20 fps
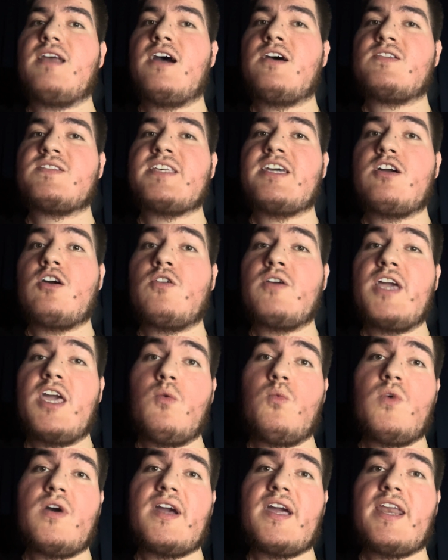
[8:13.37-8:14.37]
I was like, okay,
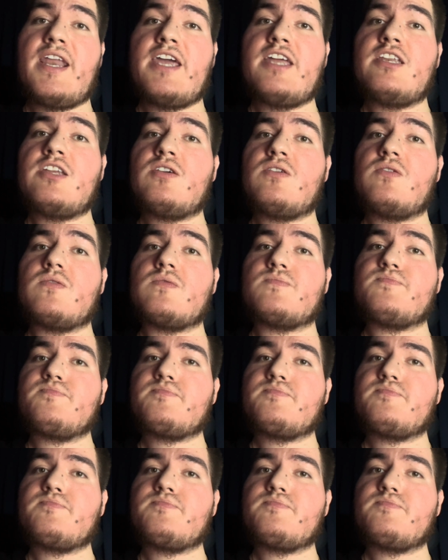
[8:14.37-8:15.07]
what can I do?